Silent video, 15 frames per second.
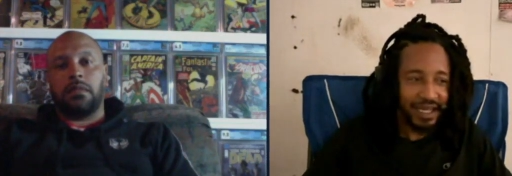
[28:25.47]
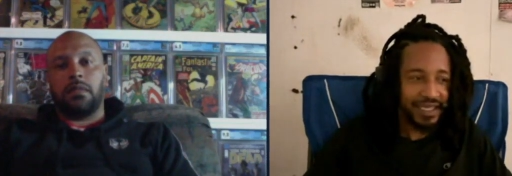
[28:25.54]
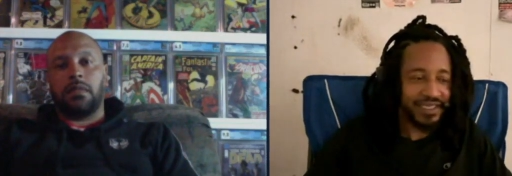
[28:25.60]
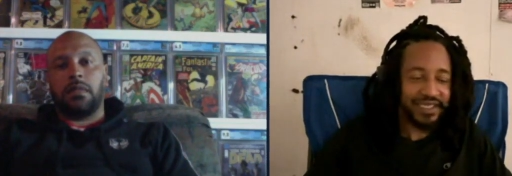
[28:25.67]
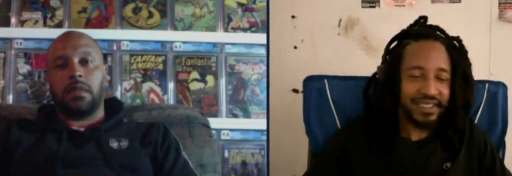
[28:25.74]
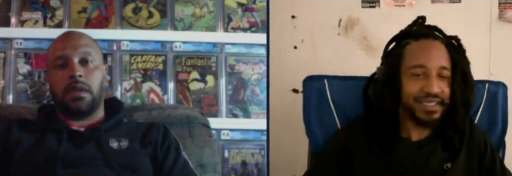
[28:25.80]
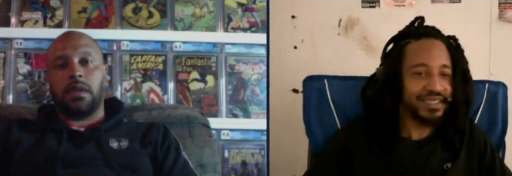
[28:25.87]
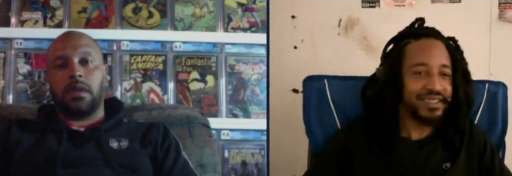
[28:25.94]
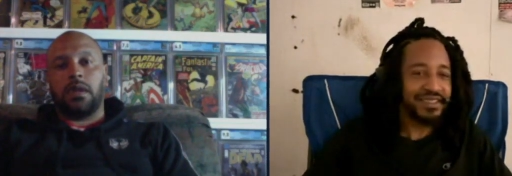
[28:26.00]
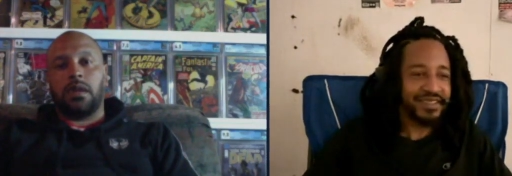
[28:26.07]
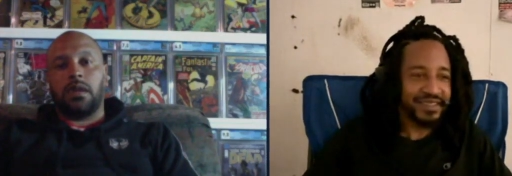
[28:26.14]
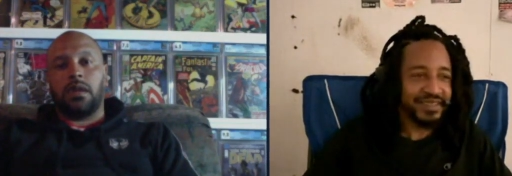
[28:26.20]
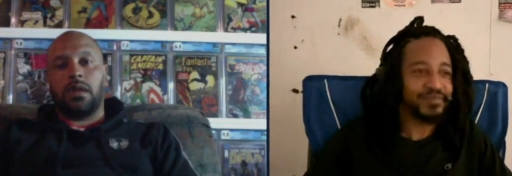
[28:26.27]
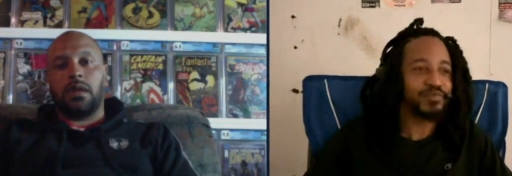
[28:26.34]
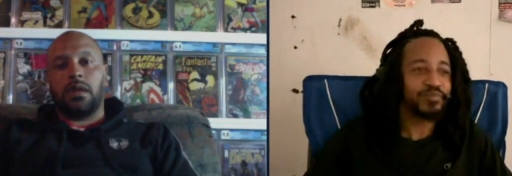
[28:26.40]
Speaker 1: Like
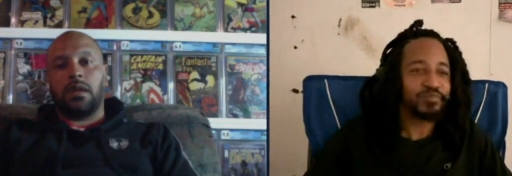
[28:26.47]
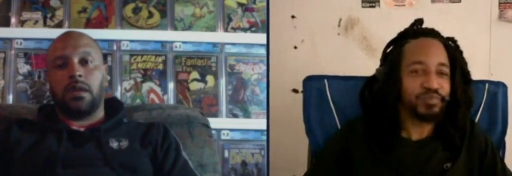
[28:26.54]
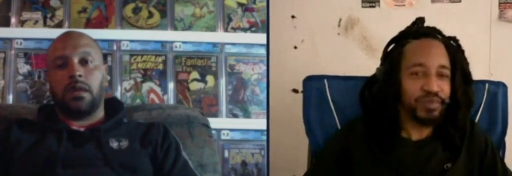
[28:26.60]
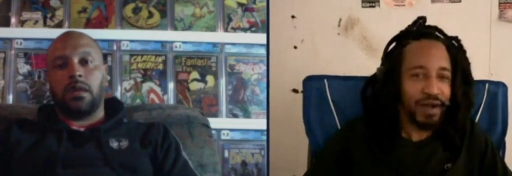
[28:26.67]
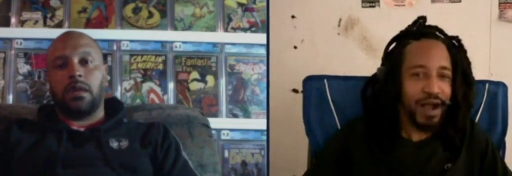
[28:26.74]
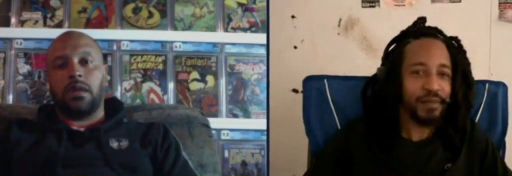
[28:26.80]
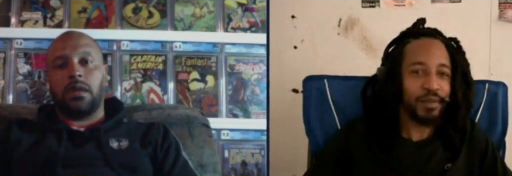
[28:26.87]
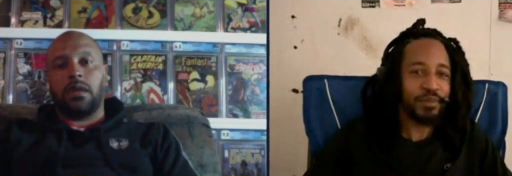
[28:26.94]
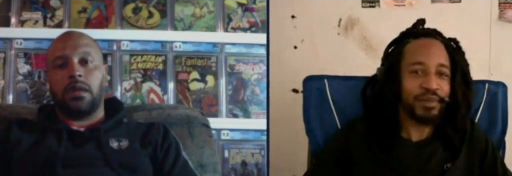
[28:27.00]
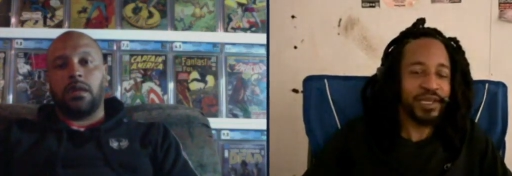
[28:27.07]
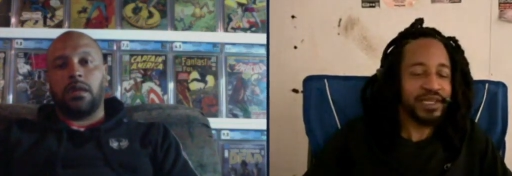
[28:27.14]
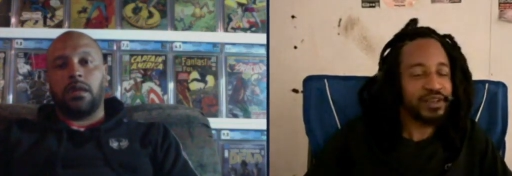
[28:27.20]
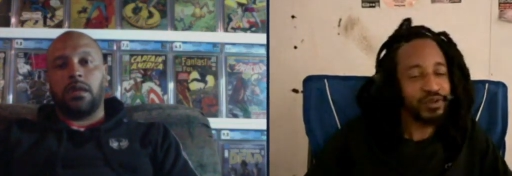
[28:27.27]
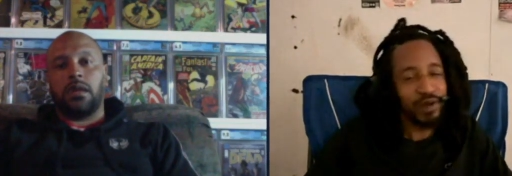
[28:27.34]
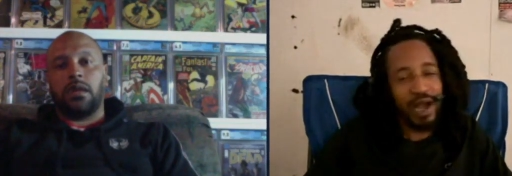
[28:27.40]
she's
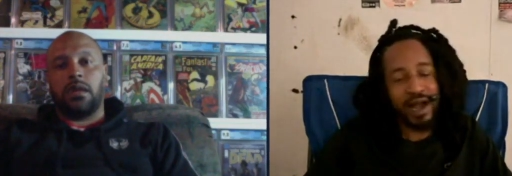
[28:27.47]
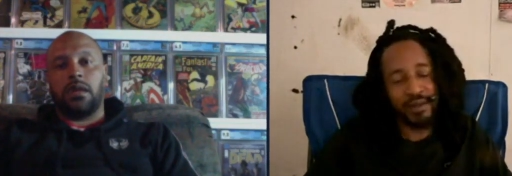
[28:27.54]
probably. You're.